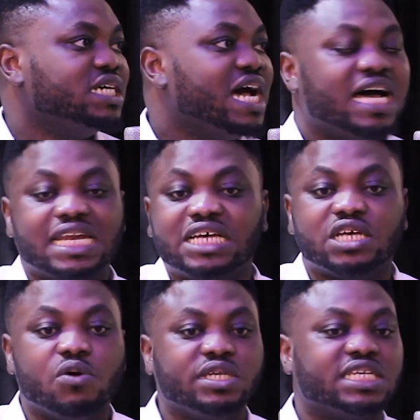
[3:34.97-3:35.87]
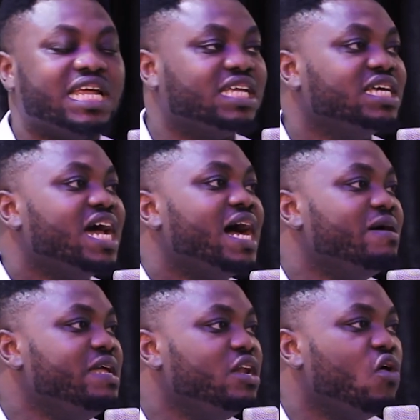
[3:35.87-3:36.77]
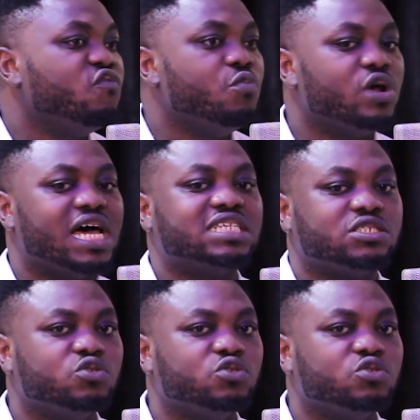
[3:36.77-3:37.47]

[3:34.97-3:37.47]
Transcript: And that's why I always say that a lot of footballers